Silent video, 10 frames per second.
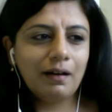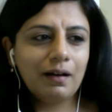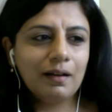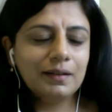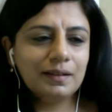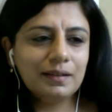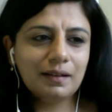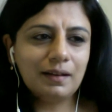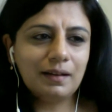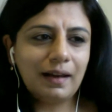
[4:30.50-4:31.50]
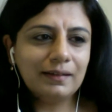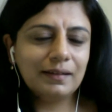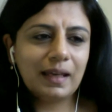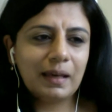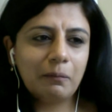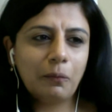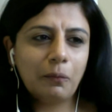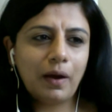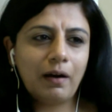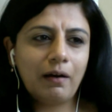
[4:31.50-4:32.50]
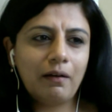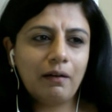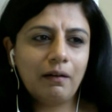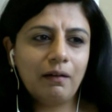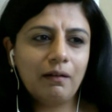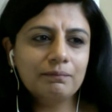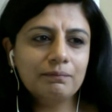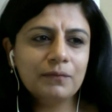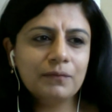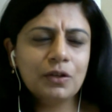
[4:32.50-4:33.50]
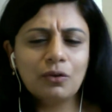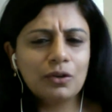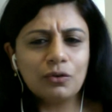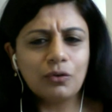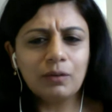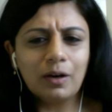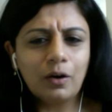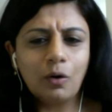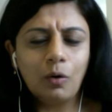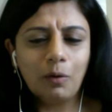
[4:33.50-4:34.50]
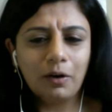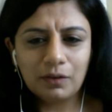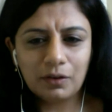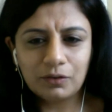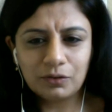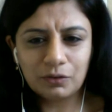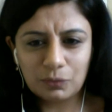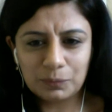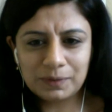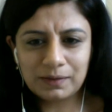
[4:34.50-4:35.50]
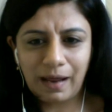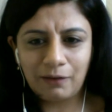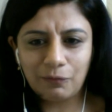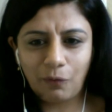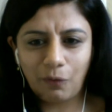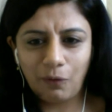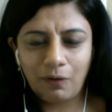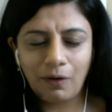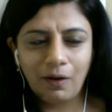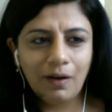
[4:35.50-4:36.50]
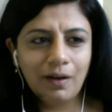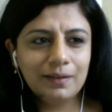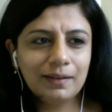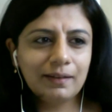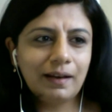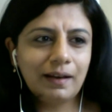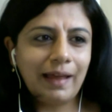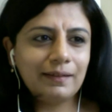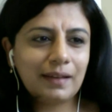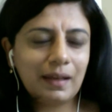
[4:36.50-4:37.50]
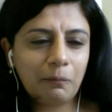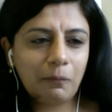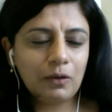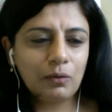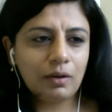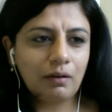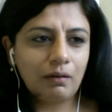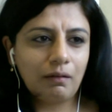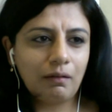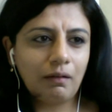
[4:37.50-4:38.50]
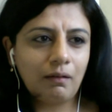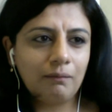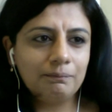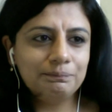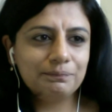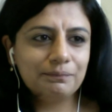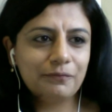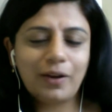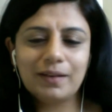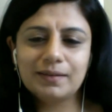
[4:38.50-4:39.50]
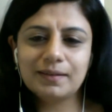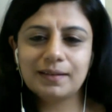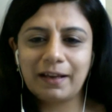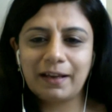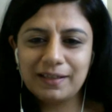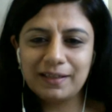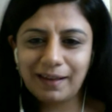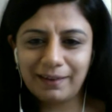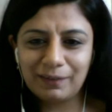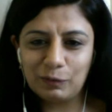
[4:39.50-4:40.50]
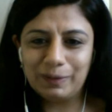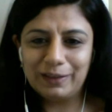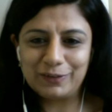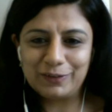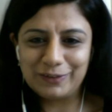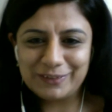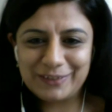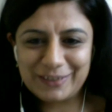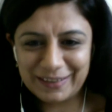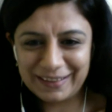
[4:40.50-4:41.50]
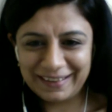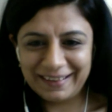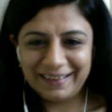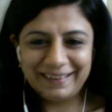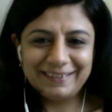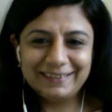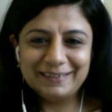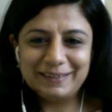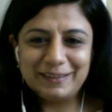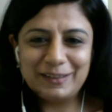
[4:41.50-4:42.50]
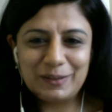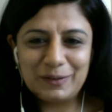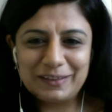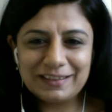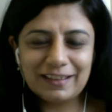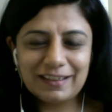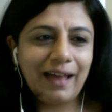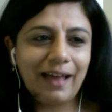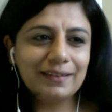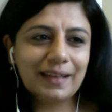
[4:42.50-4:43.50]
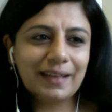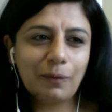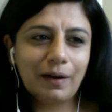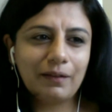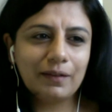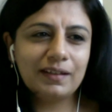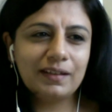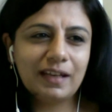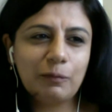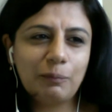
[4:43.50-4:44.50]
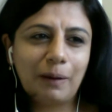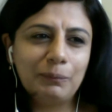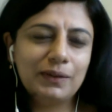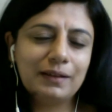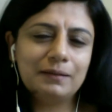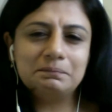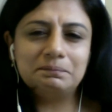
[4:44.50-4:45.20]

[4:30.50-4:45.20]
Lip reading: This is a landscape where you don't even know what insurgent groups stand for. This is a landscape where you hear phrases like recycled militants. This is a landscape where the state pumps in,